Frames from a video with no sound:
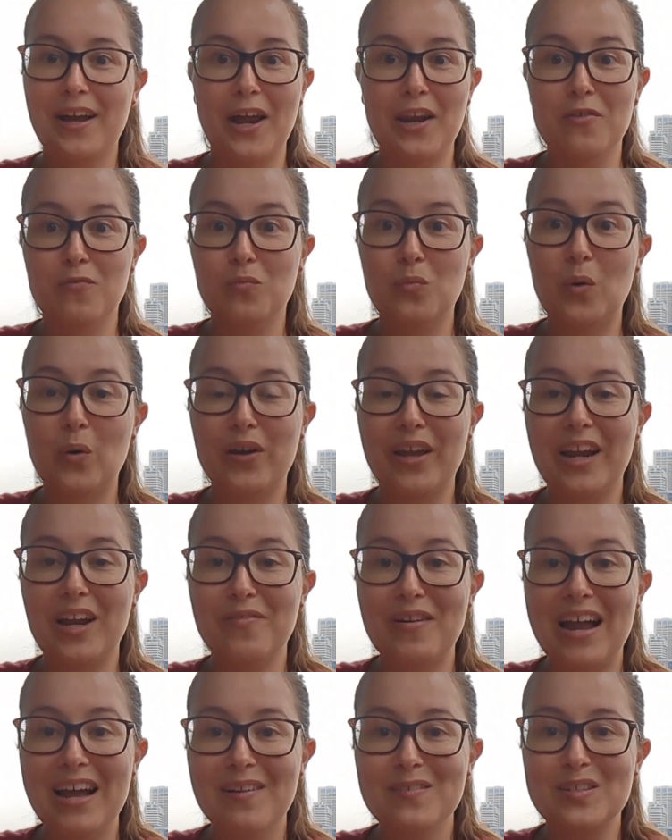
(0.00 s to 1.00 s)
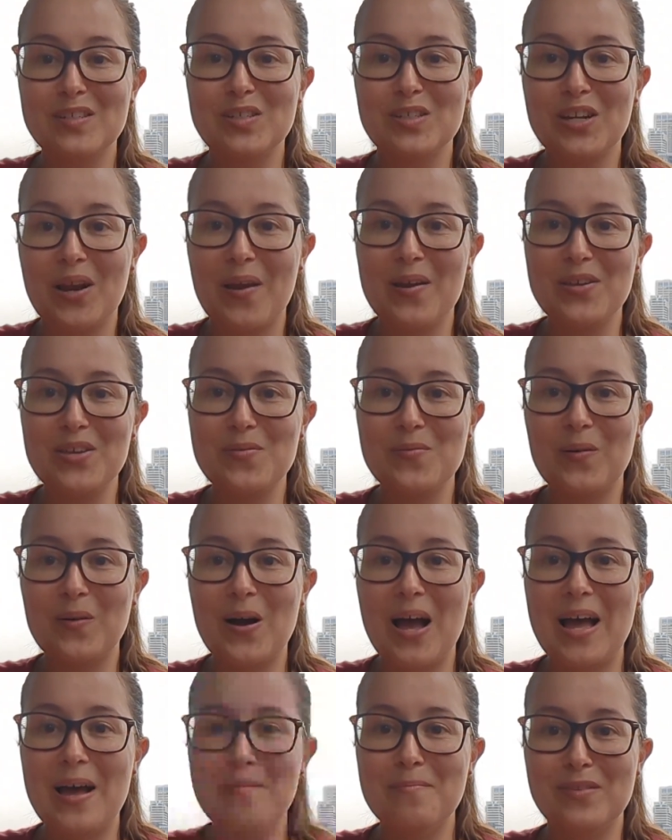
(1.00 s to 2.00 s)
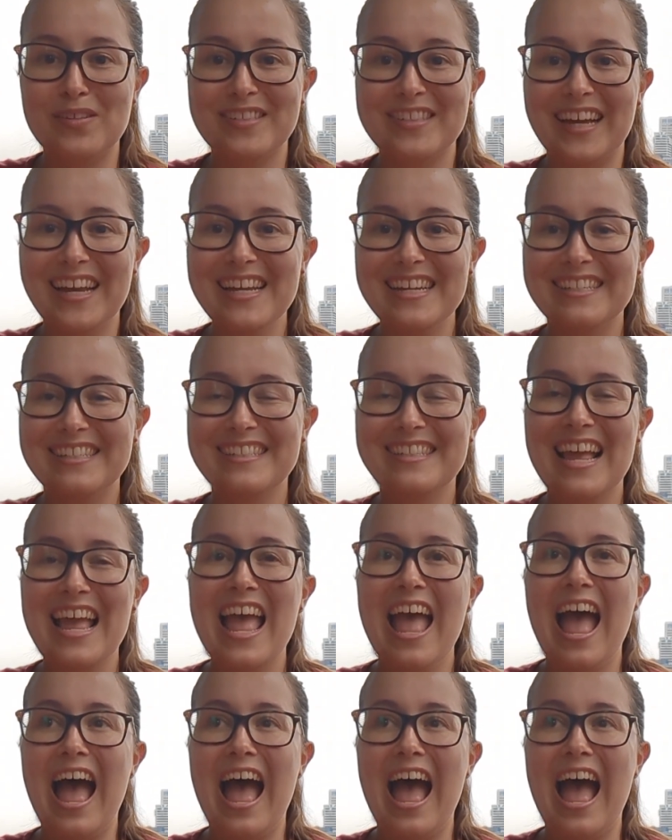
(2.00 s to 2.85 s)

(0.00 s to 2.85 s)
kind of walking around and showing you what, um, the sights.